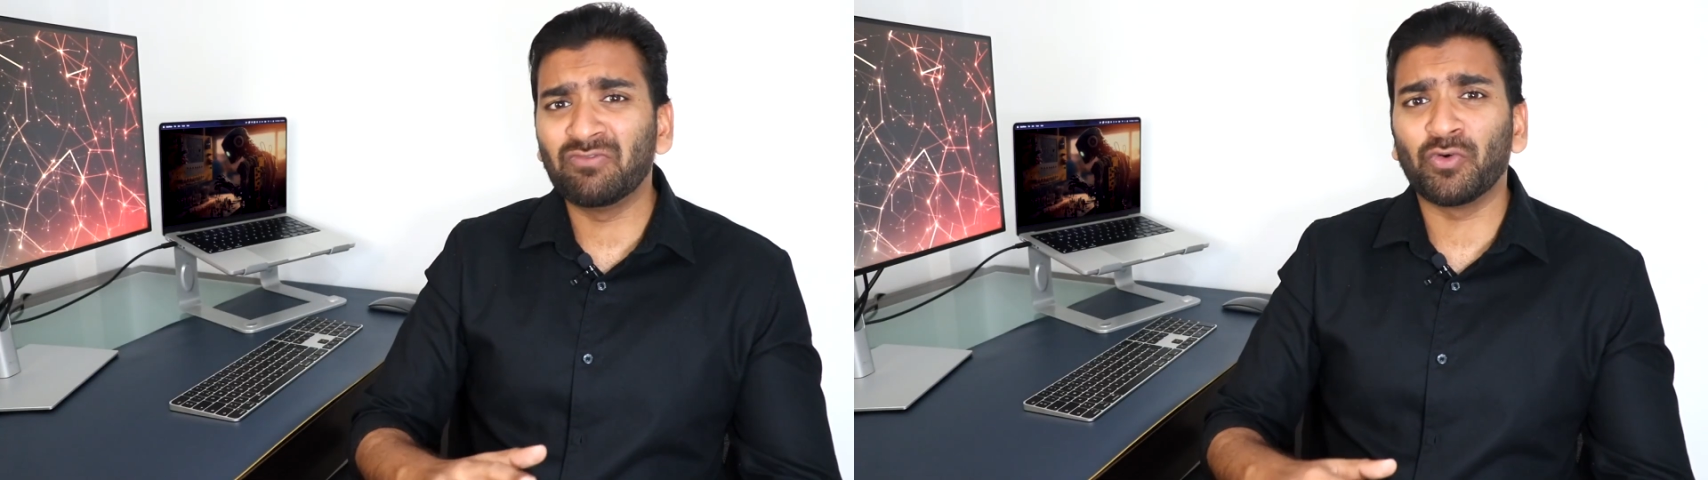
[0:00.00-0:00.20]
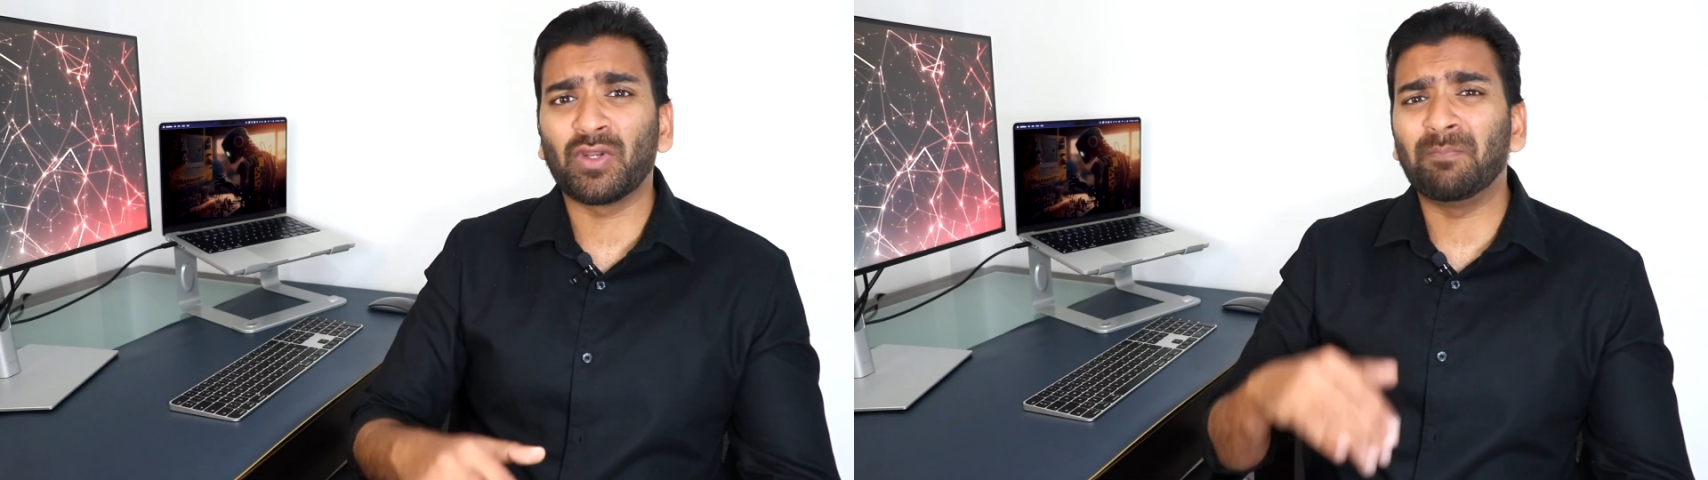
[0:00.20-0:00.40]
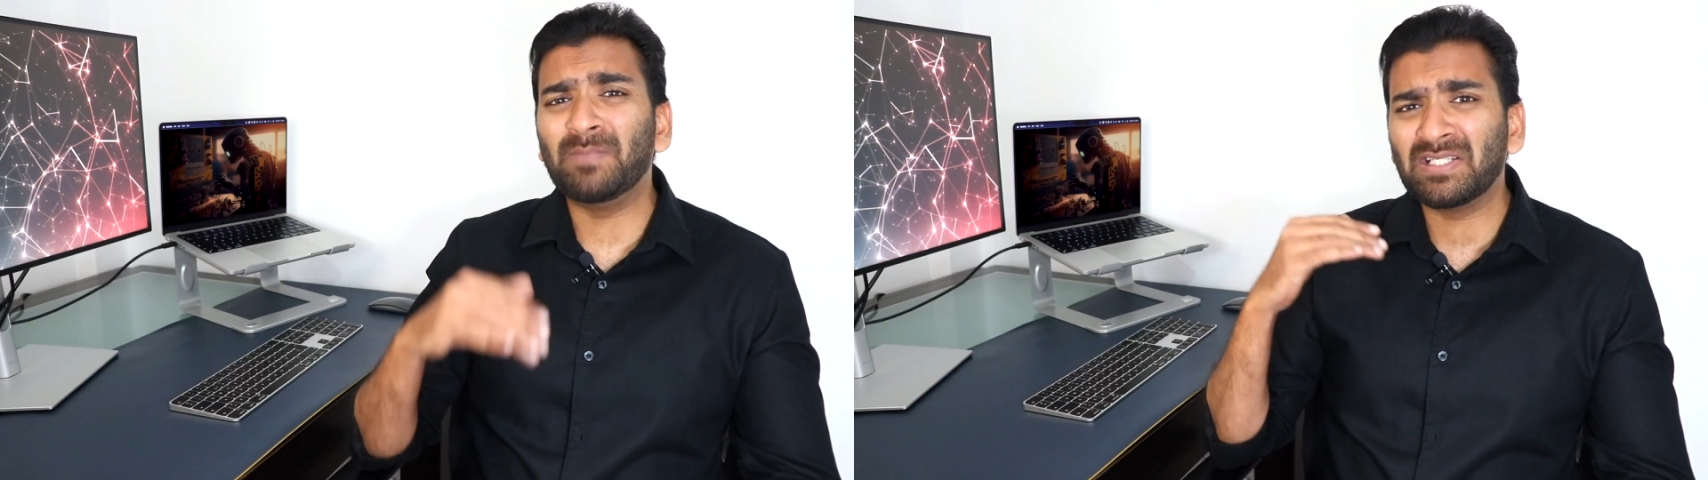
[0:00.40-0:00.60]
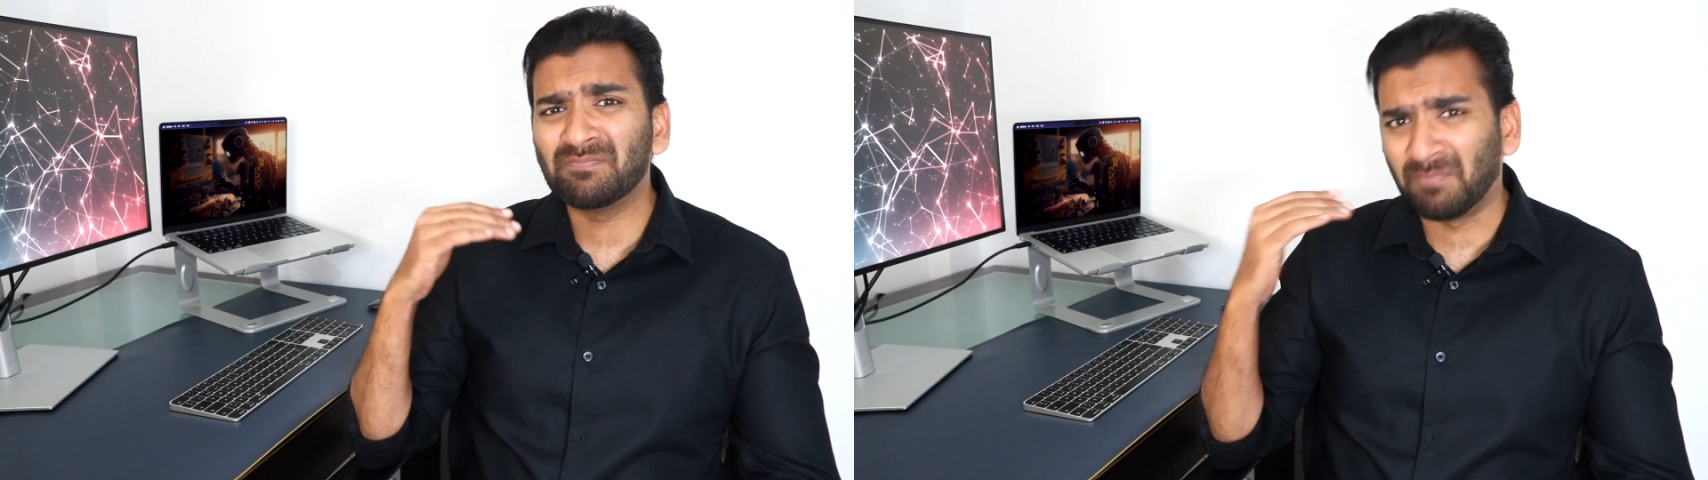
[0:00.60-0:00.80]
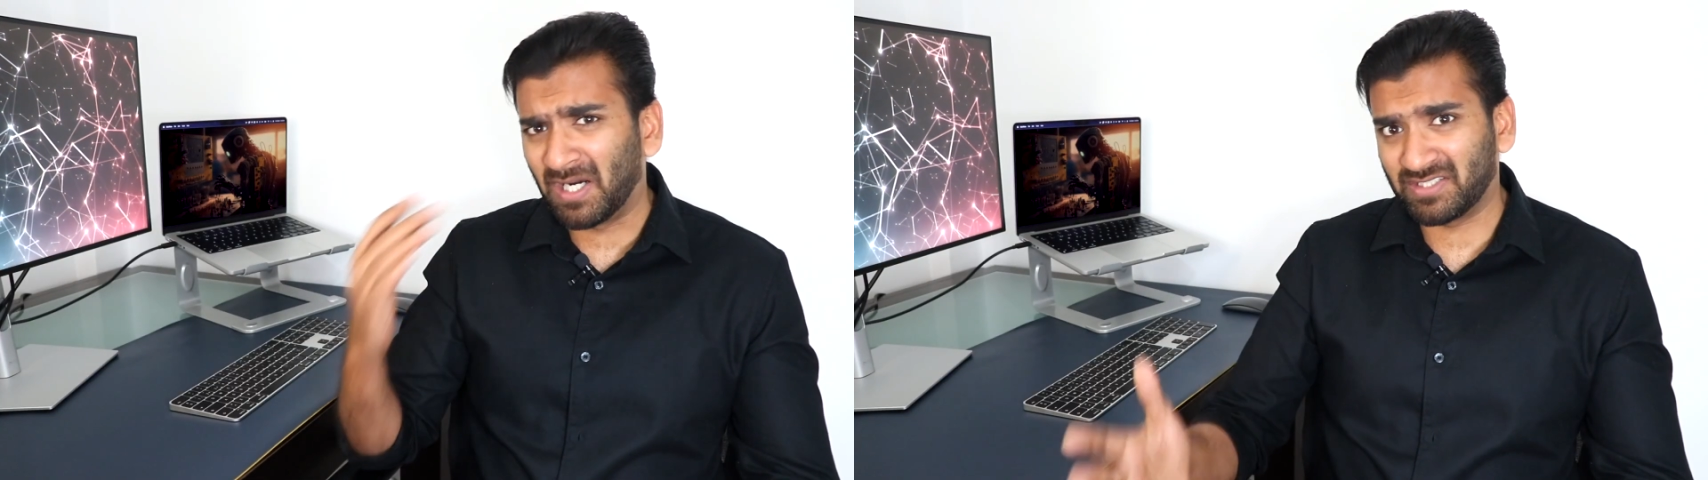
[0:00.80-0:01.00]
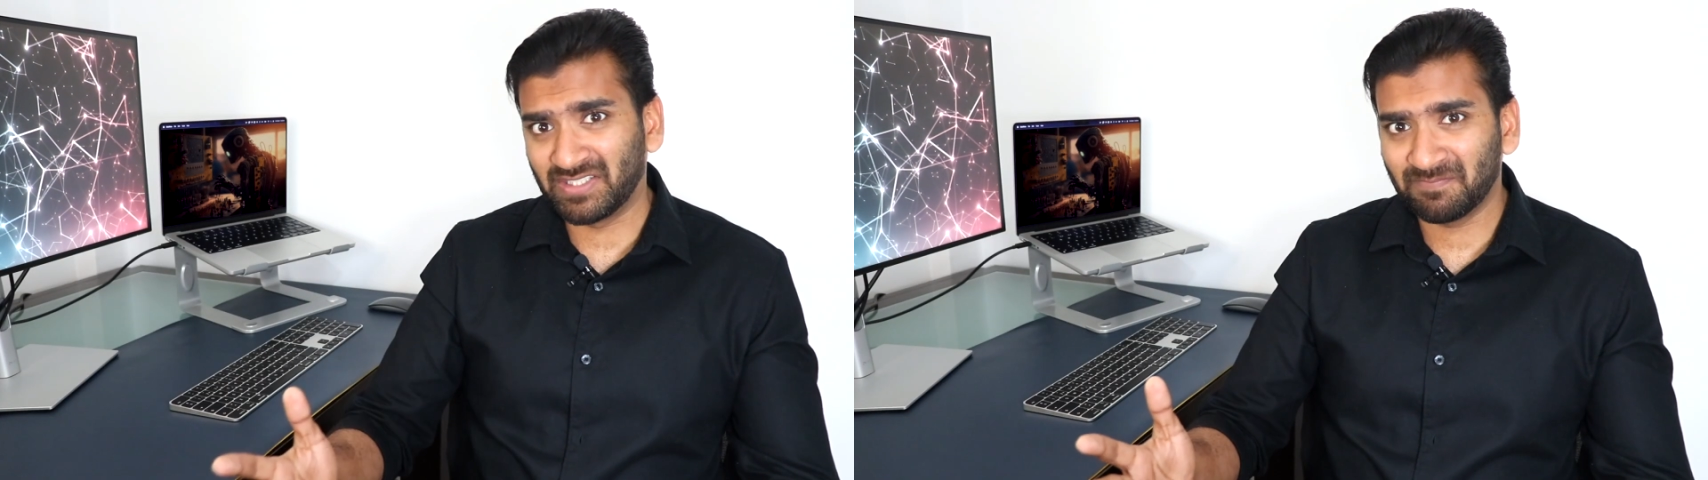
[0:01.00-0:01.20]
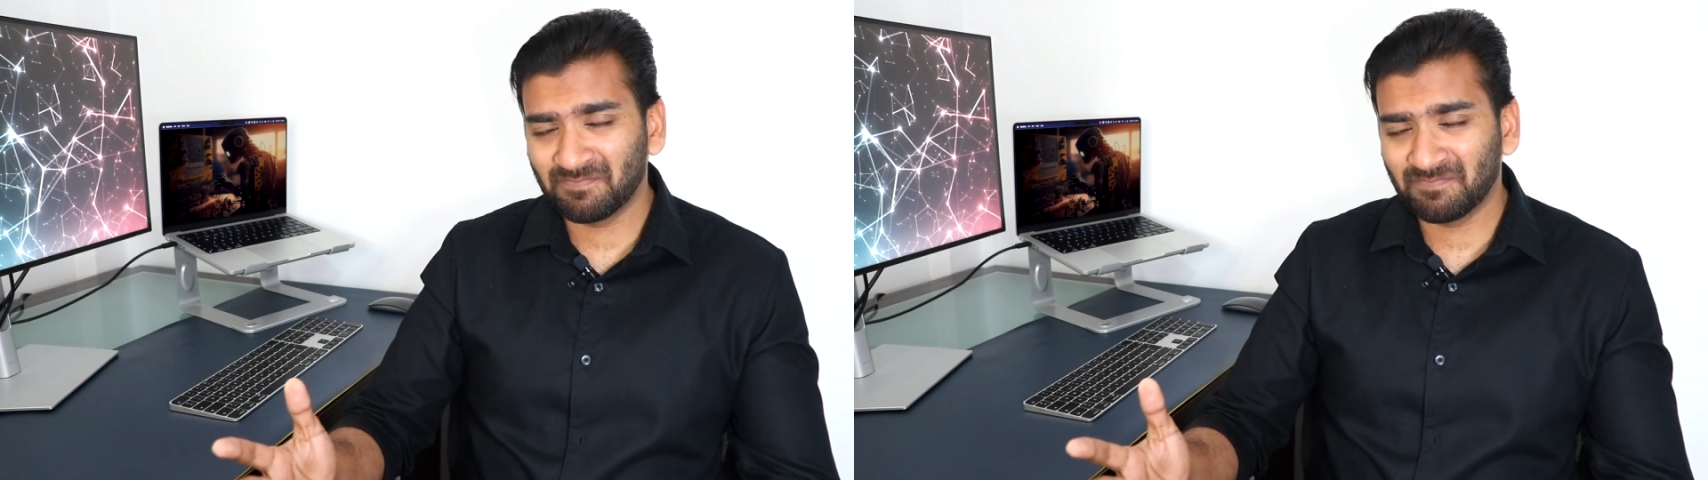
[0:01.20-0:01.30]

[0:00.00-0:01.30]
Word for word: for a big party.